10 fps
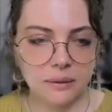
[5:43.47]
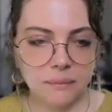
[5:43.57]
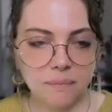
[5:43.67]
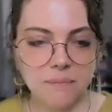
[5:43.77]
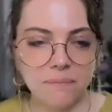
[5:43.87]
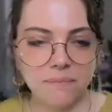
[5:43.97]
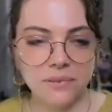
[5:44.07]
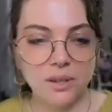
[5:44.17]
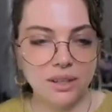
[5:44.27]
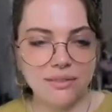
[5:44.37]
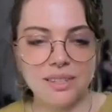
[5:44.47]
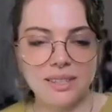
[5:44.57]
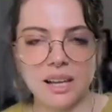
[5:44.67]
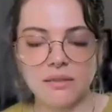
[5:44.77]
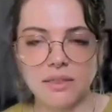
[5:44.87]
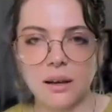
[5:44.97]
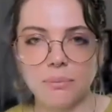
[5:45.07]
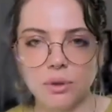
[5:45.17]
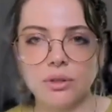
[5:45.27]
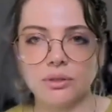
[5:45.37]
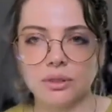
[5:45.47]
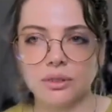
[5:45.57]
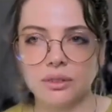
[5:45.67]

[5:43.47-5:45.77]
You love the sound of that. Beautiful.